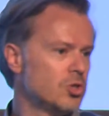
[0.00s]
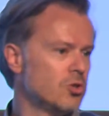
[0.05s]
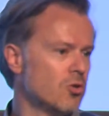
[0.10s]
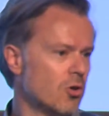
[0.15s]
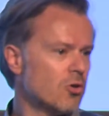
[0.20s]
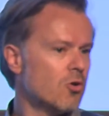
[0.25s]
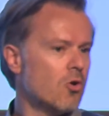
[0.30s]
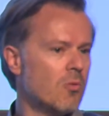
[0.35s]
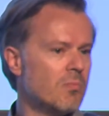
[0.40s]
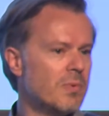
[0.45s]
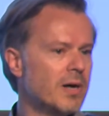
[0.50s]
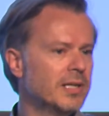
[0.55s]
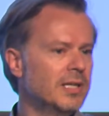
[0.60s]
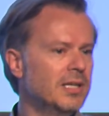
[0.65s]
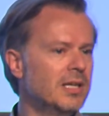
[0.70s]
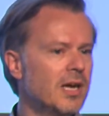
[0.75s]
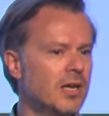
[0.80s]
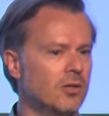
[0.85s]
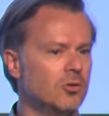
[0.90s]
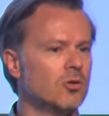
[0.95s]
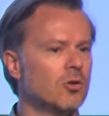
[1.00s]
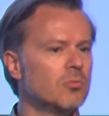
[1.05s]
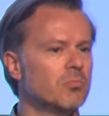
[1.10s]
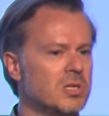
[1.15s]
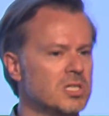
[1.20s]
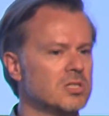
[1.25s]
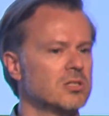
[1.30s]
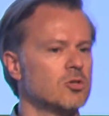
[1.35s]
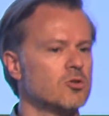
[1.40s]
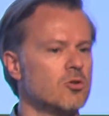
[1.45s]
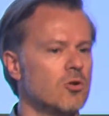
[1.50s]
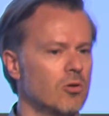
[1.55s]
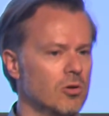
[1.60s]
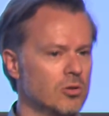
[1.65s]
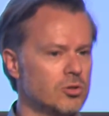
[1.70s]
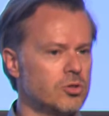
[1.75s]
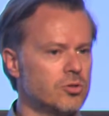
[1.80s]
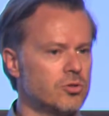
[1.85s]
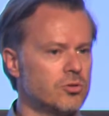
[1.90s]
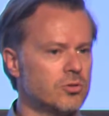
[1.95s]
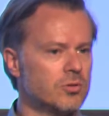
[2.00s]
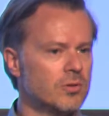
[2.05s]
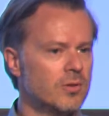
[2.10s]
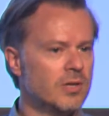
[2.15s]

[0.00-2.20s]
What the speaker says: your company and your business goals.